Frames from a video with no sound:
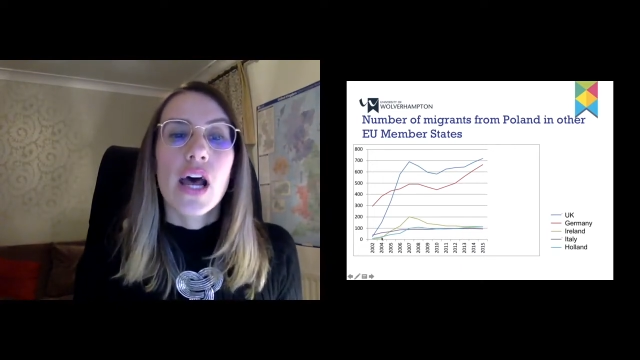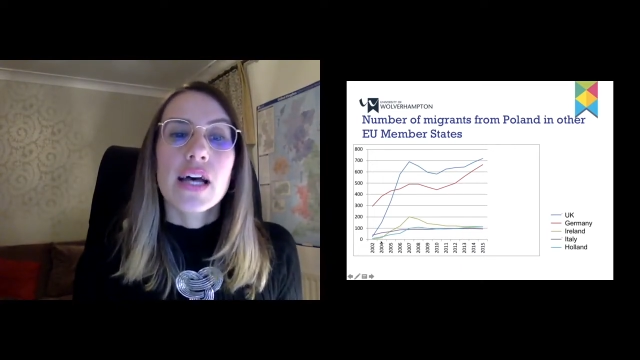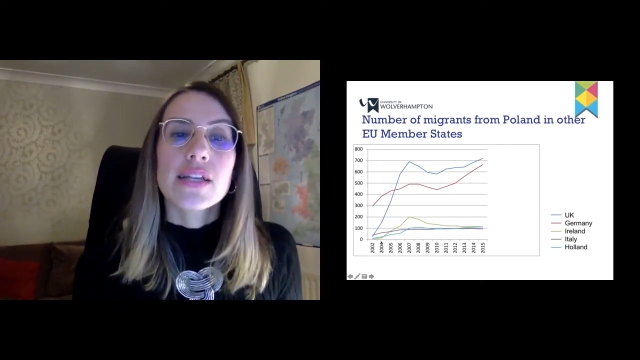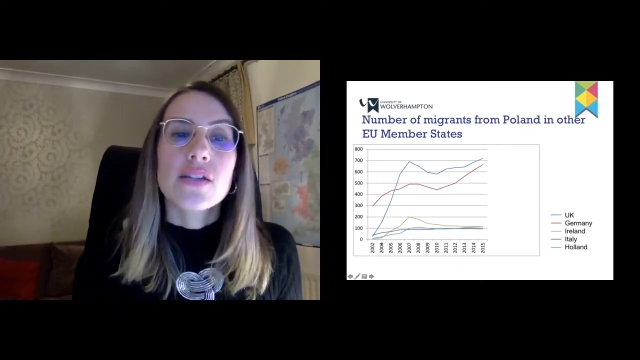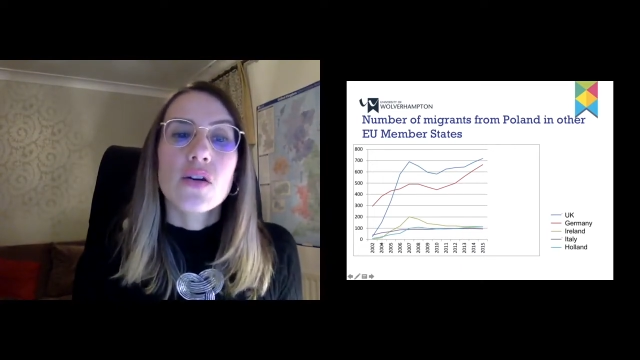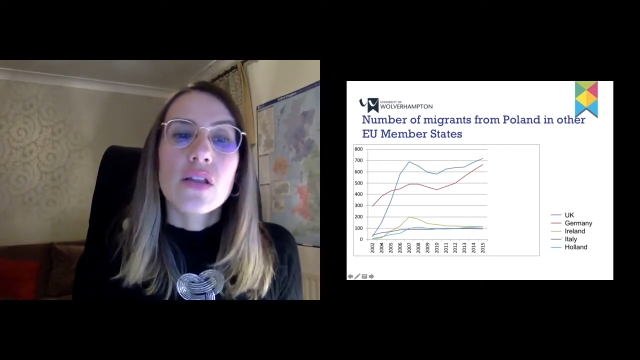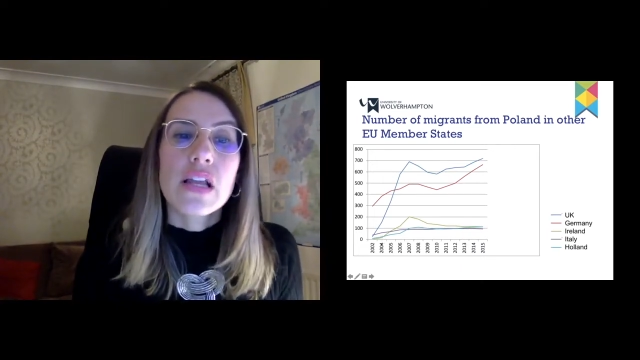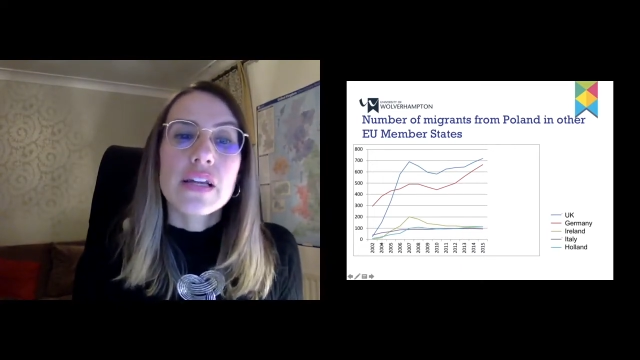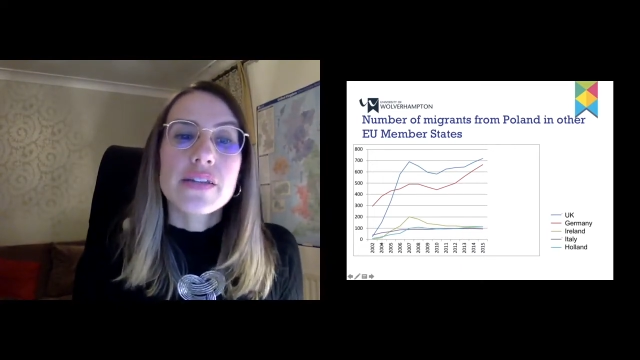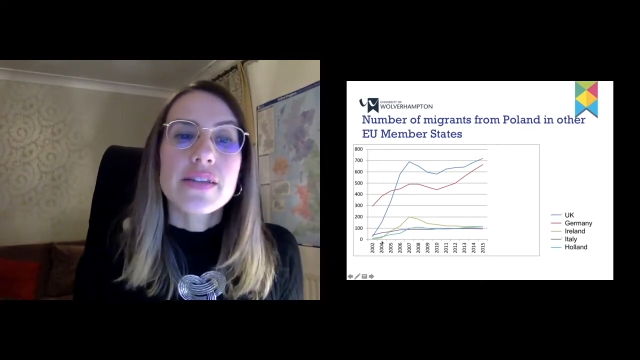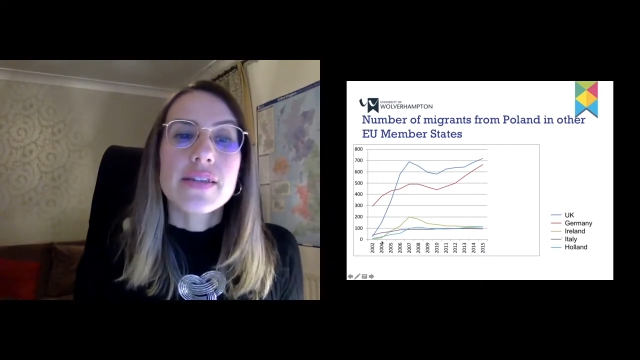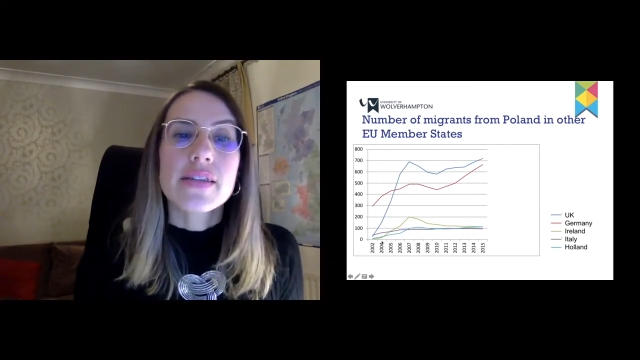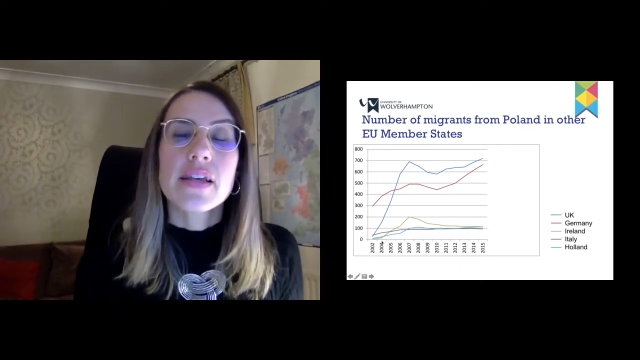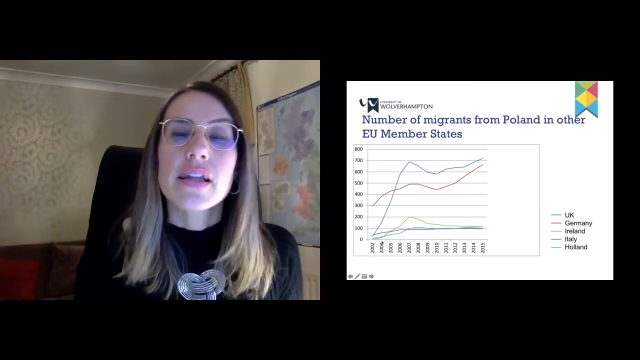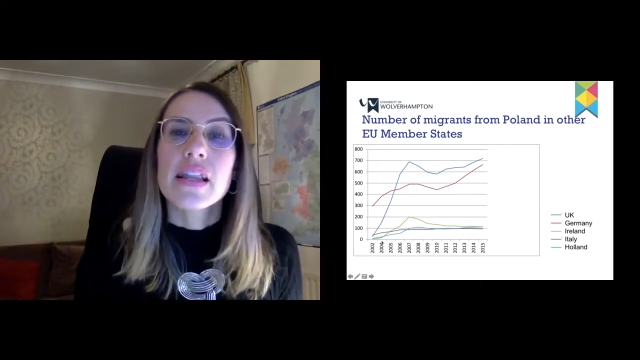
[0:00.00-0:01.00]
So
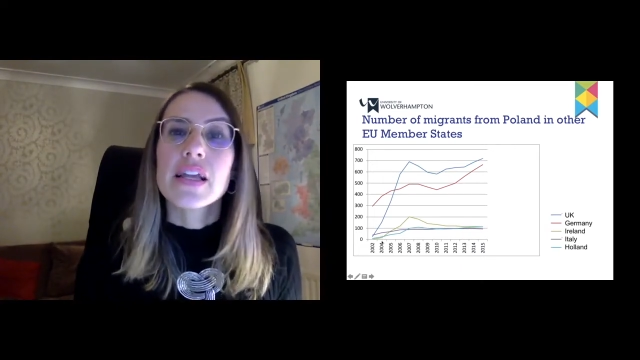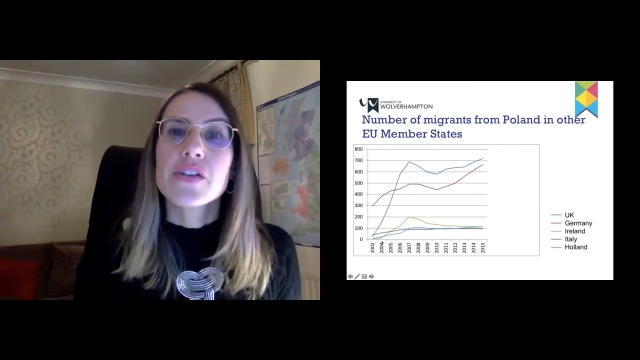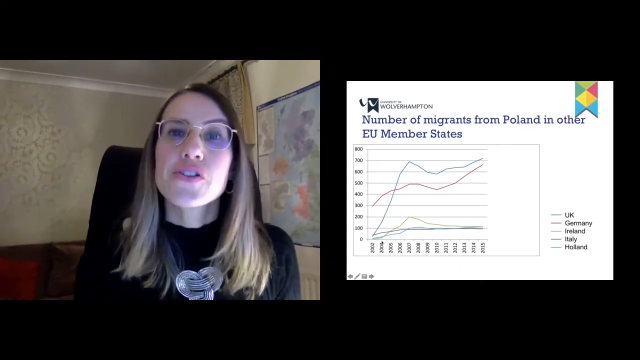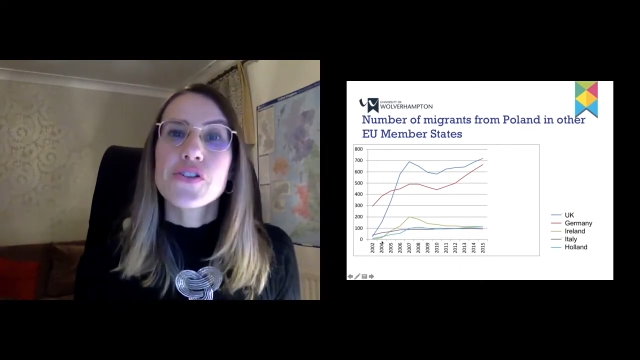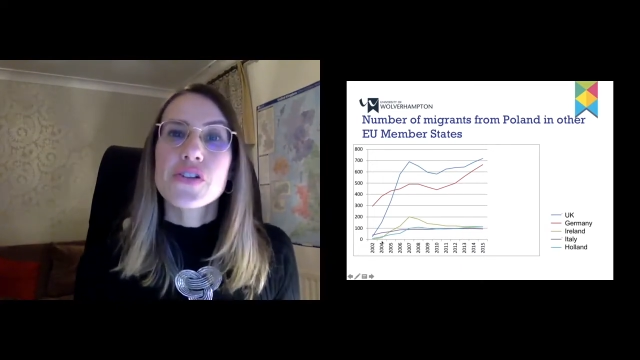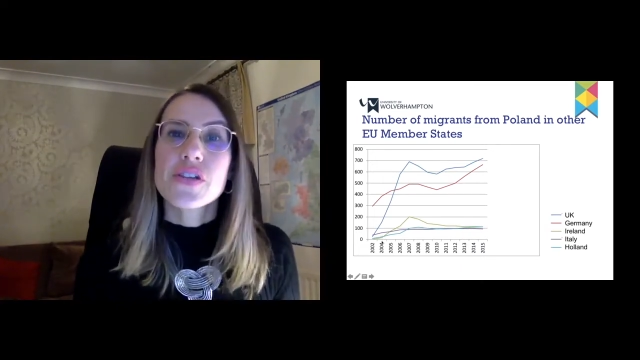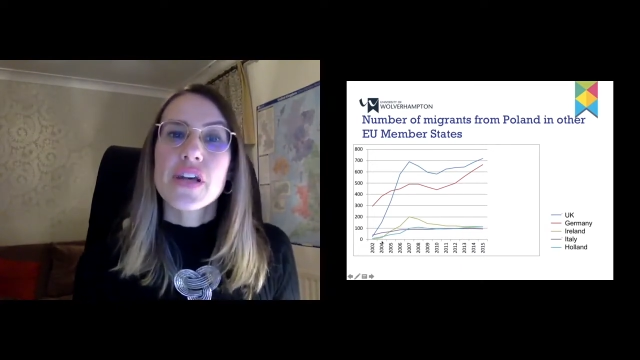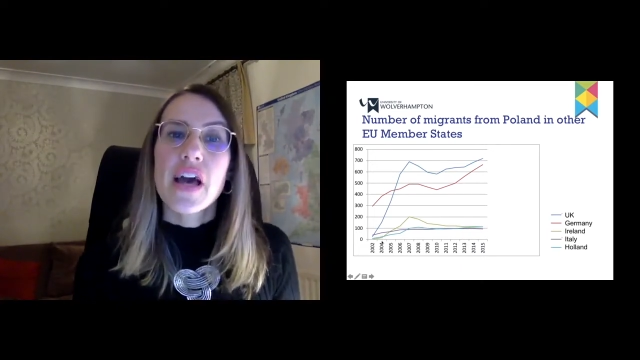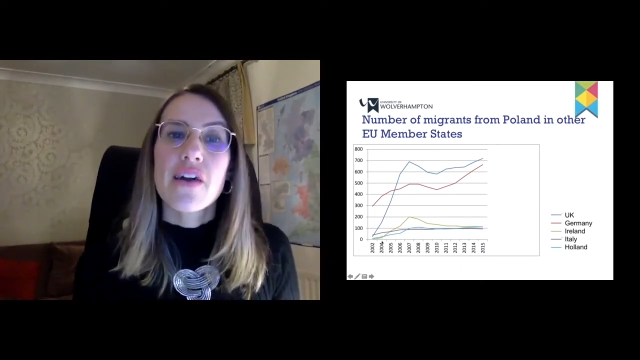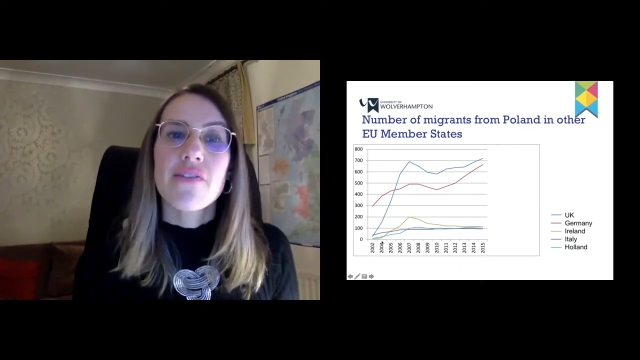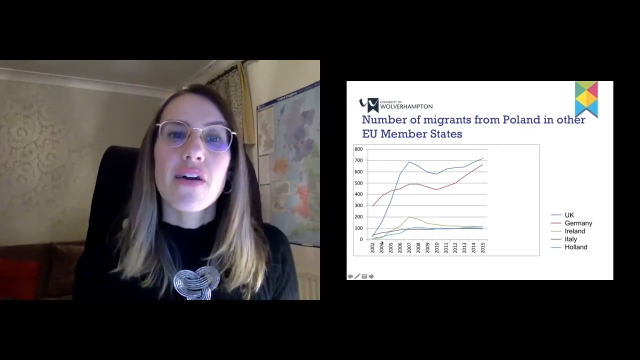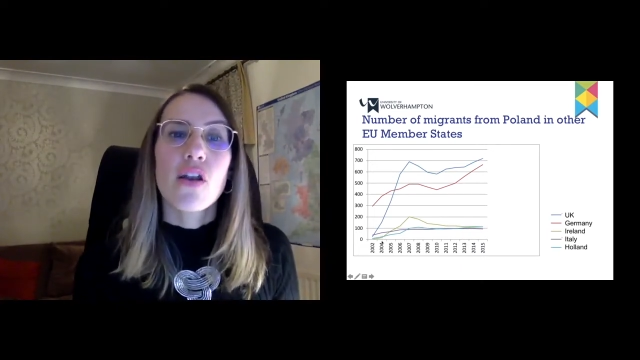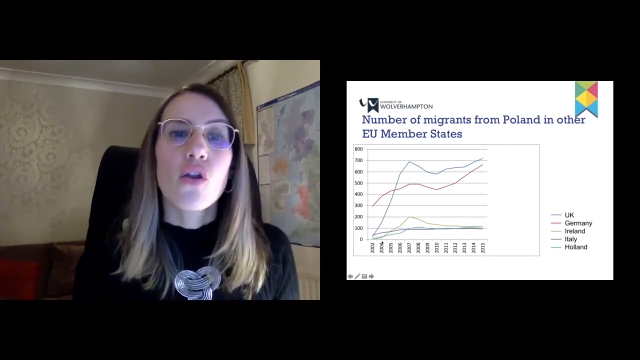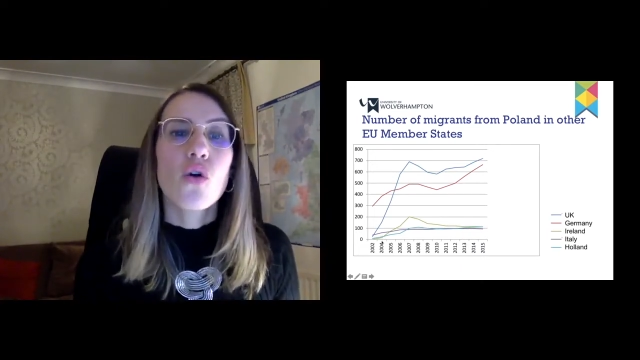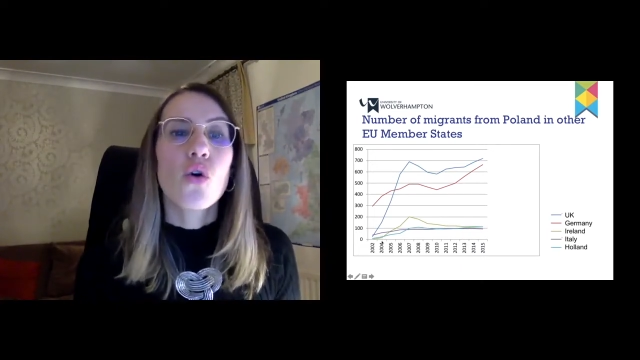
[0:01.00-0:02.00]
let's just have
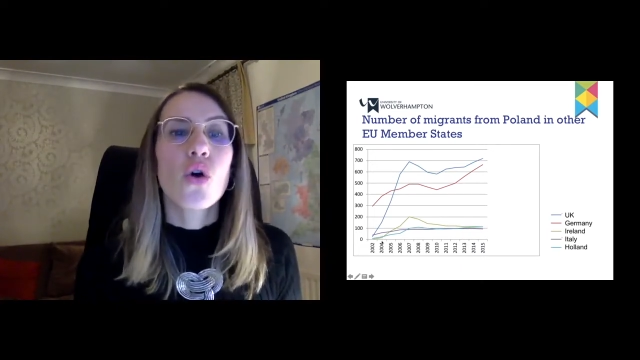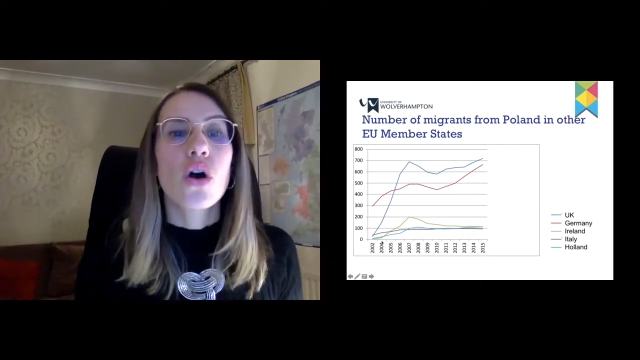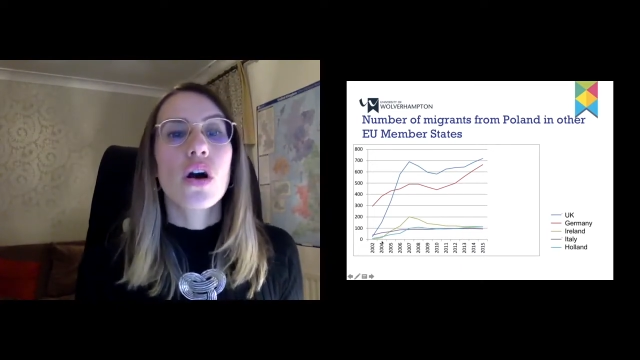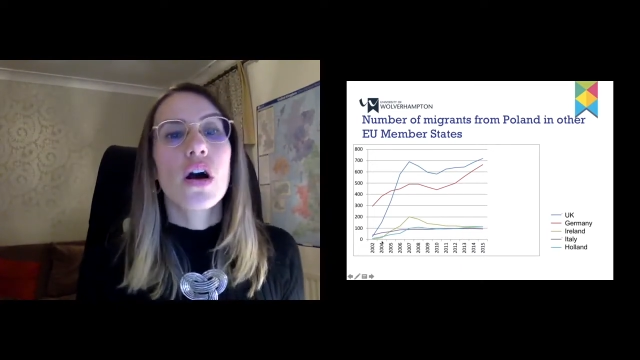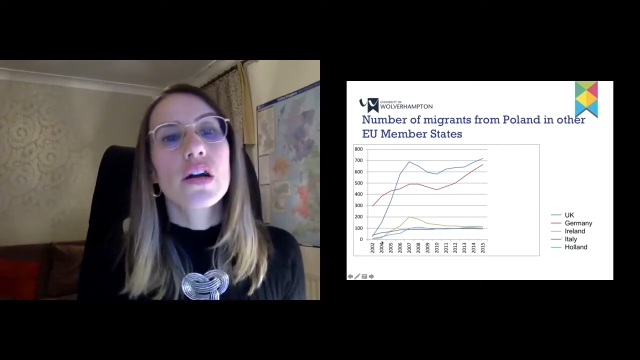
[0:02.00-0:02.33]
a look